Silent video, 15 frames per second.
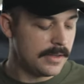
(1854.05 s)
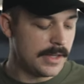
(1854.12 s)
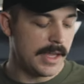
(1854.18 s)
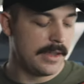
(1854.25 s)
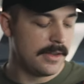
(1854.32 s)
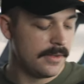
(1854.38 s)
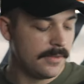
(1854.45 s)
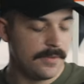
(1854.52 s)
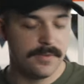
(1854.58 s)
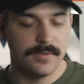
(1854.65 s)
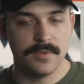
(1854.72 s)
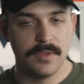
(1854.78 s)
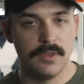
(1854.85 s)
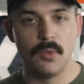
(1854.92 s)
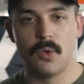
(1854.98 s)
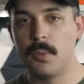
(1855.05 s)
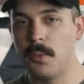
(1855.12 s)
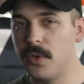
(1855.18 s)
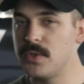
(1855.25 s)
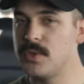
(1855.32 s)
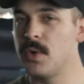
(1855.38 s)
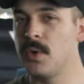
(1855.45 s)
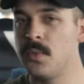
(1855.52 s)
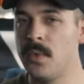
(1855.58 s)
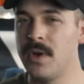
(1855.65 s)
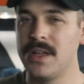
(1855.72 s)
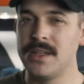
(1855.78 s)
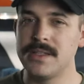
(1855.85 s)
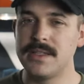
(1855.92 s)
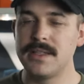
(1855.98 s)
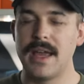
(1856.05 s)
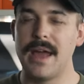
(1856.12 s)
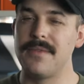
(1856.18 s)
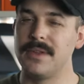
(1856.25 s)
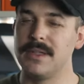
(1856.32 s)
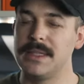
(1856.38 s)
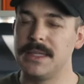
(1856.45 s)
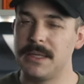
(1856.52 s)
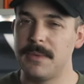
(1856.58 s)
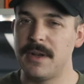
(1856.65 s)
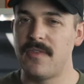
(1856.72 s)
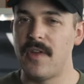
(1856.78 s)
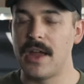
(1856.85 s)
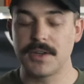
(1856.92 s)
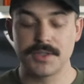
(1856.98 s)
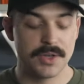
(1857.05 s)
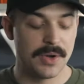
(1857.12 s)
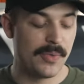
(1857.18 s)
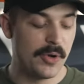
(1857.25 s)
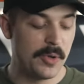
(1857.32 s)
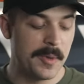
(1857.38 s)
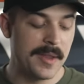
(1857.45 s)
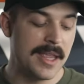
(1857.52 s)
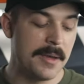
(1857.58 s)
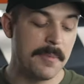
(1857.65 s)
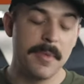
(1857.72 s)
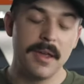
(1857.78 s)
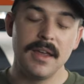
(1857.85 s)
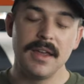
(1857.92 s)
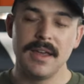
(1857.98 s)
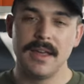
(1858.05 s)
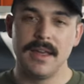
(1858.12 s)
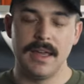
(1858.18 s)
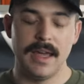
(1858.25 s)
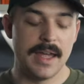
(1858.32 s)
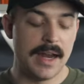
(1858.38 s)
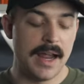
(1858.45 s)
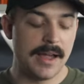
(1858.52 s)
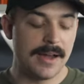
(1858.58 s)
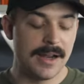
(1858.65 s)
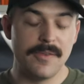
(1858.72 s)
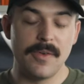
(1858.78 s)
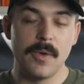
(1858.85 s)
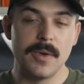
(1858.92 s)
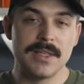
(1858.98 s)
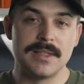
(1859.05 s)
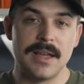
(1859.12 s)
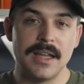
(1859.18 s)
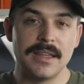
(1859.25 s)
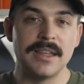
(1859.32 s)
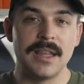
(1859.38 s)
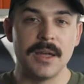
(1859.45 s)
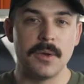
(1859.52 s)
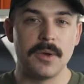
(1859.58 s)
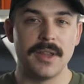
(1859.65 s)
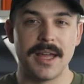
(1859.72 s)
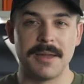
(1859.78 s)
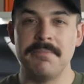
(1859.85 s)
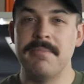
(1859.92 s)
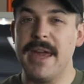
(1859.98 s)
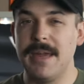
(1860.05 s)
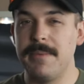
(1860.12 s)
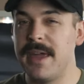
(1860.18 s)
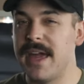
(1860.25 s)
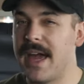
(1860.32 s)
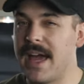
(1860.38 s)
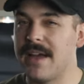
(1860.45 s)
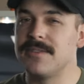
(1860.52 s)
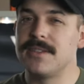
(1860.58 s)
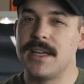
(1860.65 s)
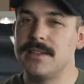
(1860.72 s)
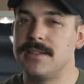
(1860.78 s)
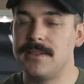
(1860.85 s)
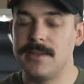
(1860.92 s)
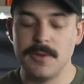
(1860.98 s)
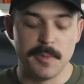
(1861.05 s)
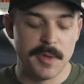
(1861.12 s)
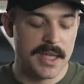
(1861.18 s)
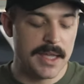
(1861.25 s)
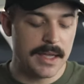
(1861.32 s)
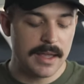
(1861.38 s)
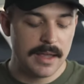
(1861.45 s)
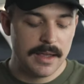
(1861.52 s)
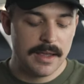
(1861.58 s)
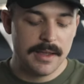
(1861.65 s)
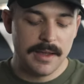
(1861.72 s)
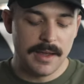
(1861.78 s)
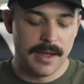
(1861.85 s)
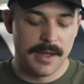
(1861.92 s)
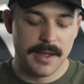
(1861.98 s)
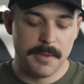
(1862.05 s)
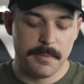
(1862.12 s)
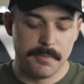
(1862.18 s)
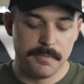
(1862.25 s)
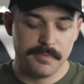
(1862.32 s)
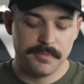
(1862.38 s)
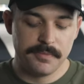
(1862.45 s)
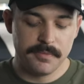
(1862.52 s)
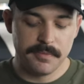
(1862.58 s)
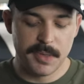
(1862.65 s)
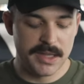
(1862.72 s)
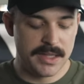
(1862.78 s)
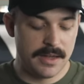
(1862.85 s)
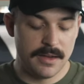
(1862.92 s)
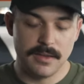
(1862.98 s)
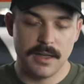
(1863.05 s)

Like, normal Jordan ones have a little bit of extra room in them, and I kind of always thought that they were like maybe a half size too big, um, but they're,